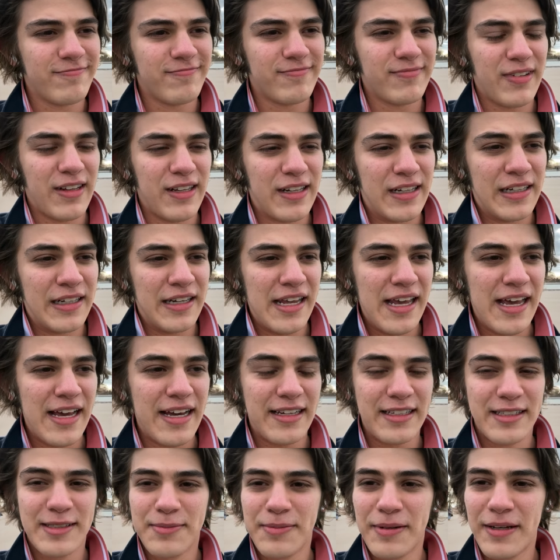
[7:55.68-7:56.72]
And yeah,
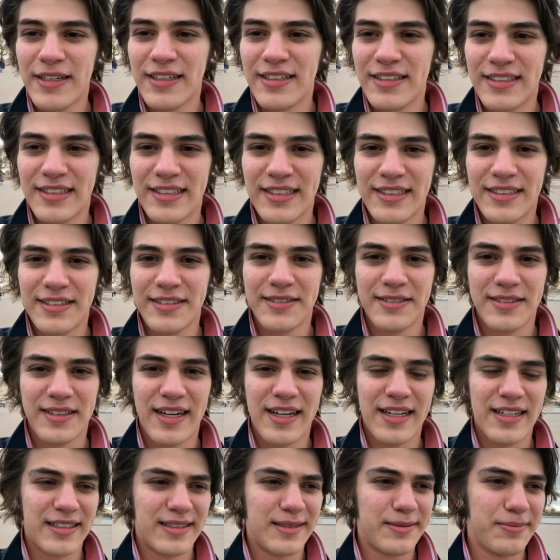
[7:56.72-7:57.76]
I spend,
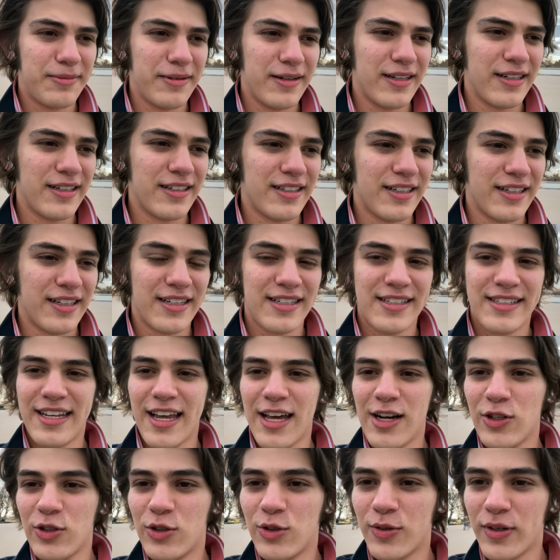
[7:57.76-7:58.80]

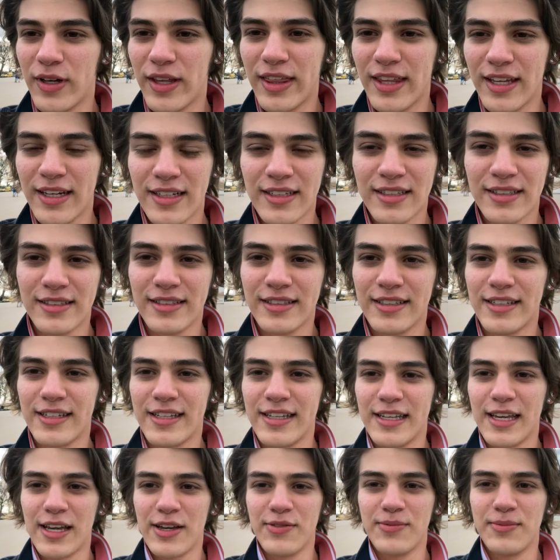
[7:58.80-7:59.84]
shout out to Ethan. He
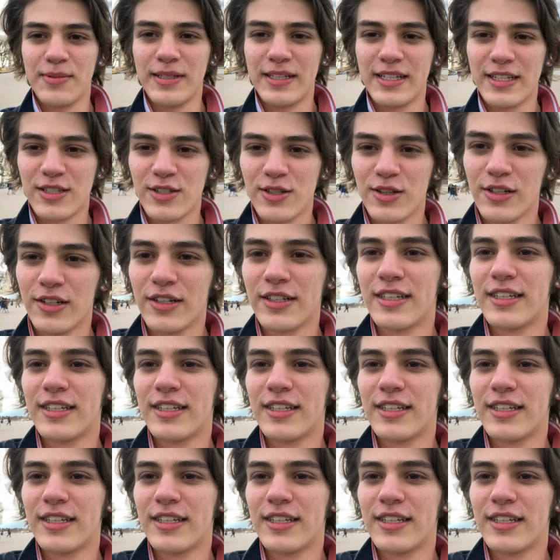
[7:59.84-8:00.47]
gave me this look,